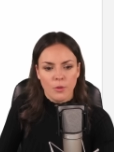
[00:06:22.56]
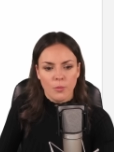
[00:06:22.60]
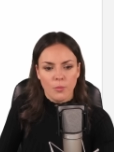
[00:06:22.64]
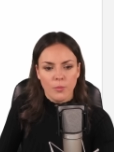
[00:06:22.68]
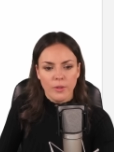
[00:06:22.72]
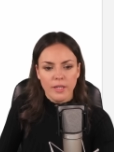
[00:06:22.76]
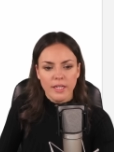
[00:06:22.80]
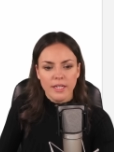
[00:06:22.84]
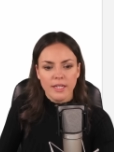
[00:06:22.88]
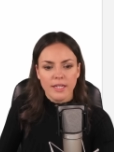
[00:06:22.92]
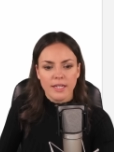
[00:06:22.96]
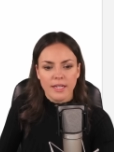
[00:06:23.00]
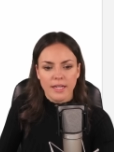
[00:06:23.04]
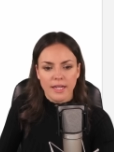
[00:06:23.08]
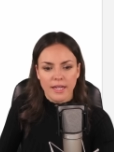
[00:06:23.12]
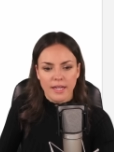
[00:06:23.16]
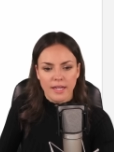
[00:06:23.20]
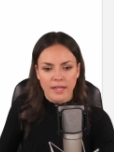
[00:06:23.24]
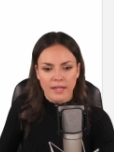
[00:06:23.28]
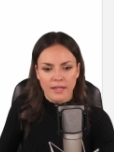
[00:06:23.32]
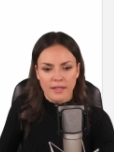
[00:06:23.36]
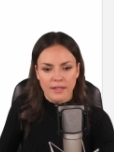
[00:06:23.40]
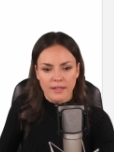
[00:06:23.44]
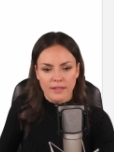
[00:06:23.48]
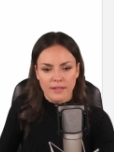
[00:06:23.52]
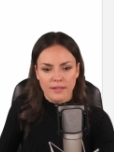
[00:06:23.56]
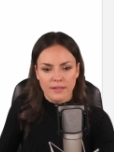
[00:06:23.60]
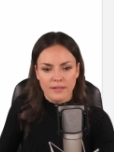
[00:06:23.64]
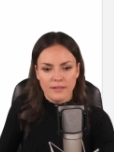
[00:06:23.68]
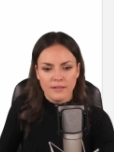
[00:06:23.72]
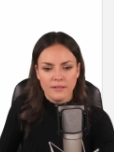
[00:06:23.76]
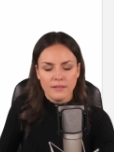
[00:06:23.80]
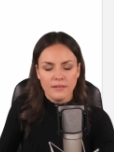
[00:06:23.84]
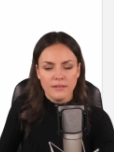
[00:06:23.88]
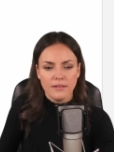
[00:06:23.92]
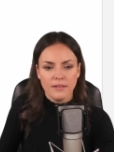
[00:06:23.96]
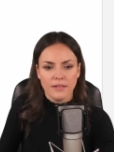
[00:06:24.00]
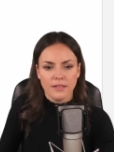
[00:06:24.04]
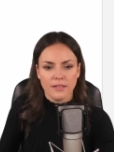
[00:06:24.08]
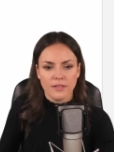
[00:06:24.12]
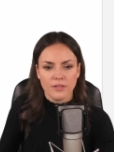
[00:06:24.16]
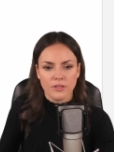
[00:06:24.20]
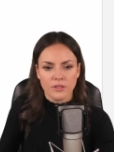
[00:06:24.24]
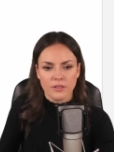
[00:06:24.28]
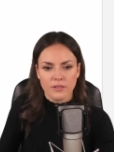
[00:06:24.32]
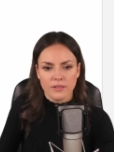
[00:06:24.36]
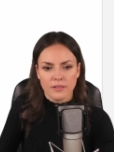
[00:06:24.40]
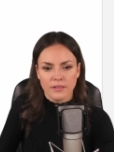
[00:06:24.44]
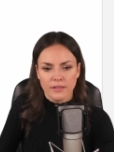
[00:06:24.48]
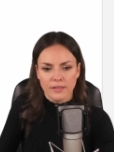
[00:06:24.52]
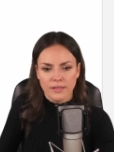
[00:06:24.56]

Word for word: We can, I just